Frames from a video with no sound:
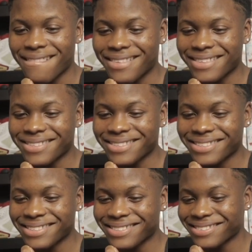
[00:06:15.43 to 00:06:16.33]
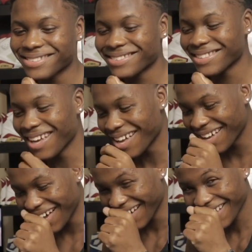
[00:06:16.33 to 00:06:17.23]
You're
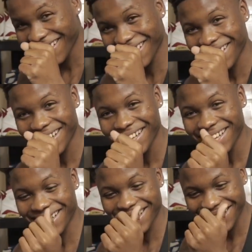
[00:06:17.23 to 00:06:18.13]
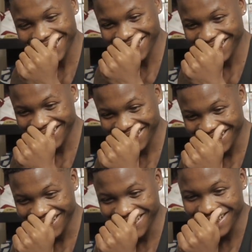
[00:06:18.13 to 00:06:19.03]
wild.
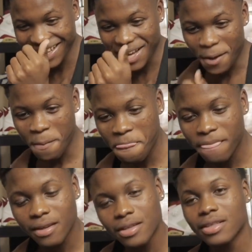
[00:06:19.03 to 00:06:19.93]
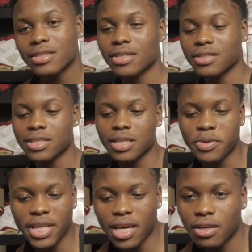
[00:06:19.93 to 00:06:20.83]
You're wild. So shit,
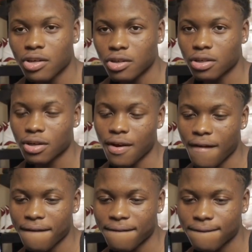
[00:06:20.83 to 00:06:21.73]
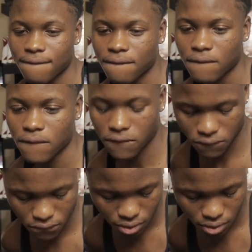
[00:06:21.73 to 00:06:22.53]
we dating though? No.